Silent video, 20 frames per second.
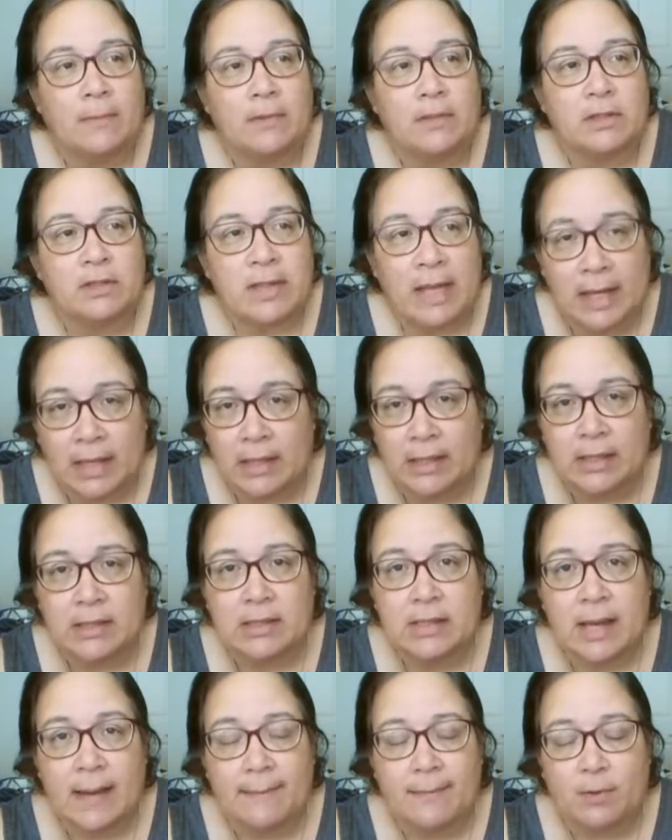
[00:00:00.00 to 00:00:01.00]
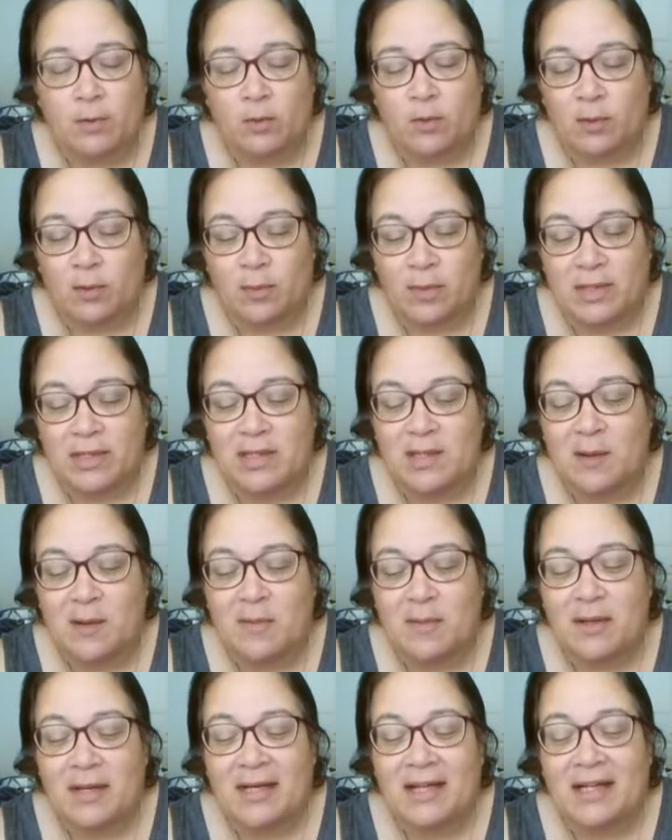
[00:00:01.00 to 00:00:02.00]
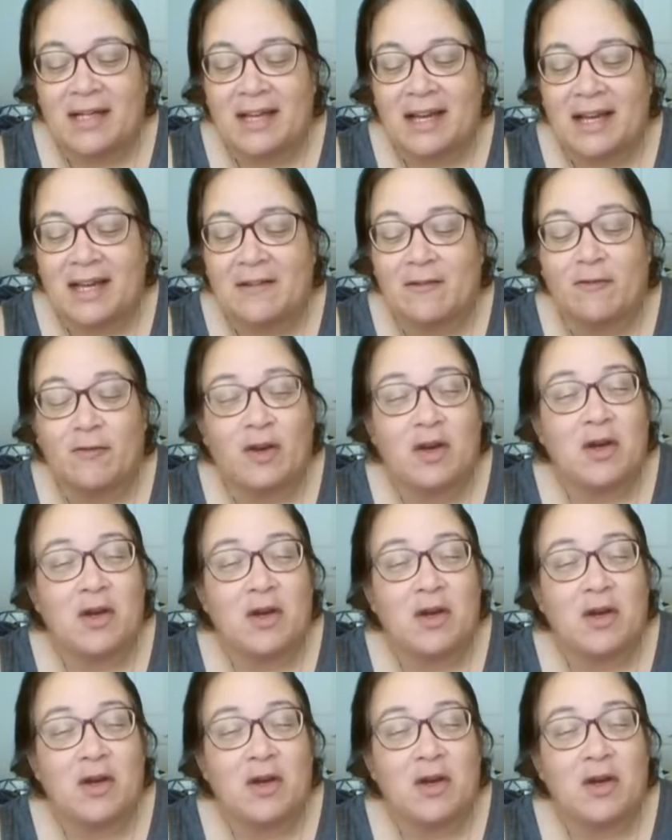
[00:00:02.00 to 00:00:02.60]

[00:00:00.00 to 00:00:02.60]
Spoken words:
Second example would be somebody like